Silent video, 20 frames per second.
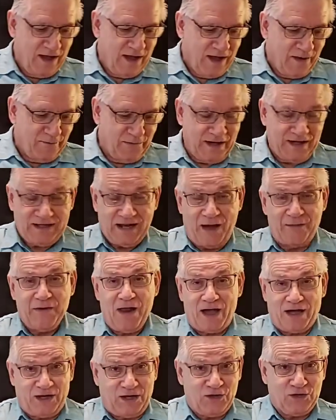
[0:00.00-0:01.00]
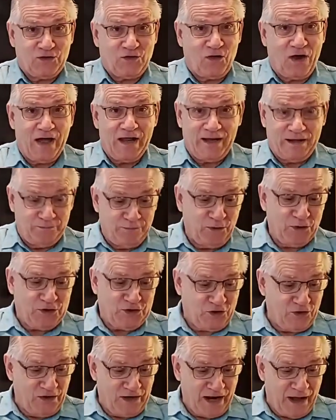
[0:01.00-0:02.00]
But I'm not going to try to
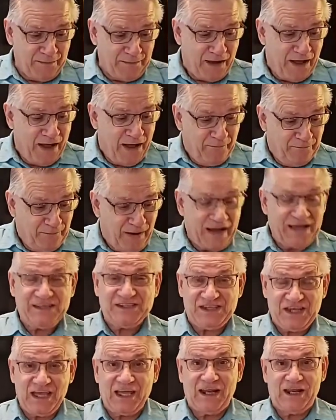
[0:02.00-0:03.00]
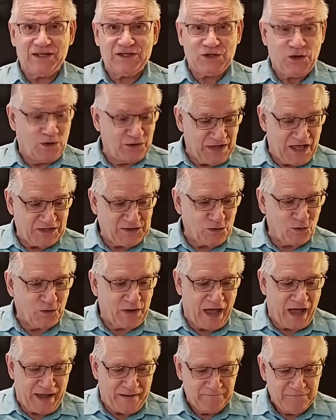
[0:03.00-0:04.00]
butcher it up by singing it, so that's
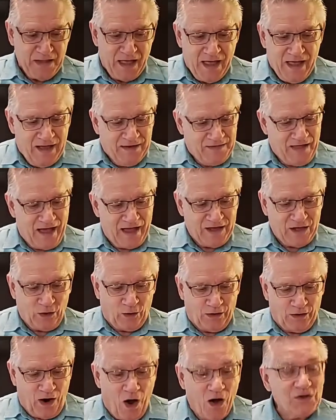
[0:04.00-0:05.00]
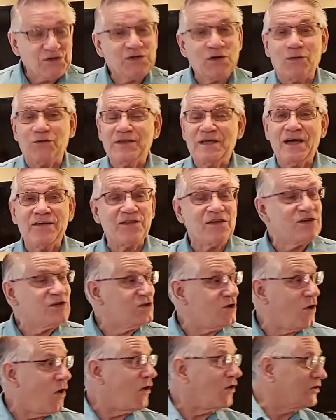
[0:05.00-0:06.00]
okay. Thank you, Lord. Also, the other
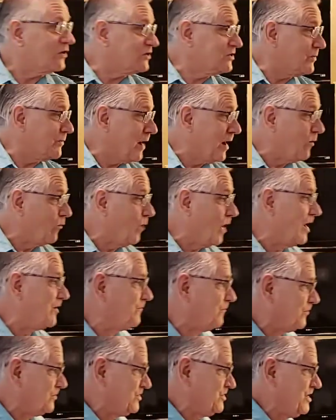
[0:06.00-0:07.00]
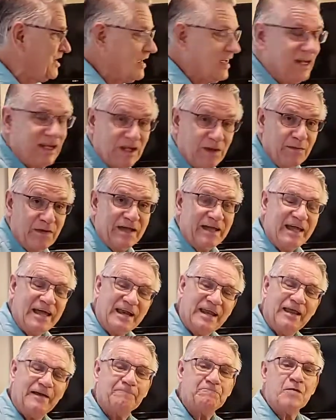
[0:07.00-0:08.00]
songs that my wife was singing in the
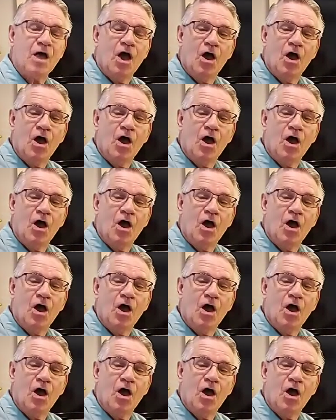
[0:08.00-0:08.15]
beginning,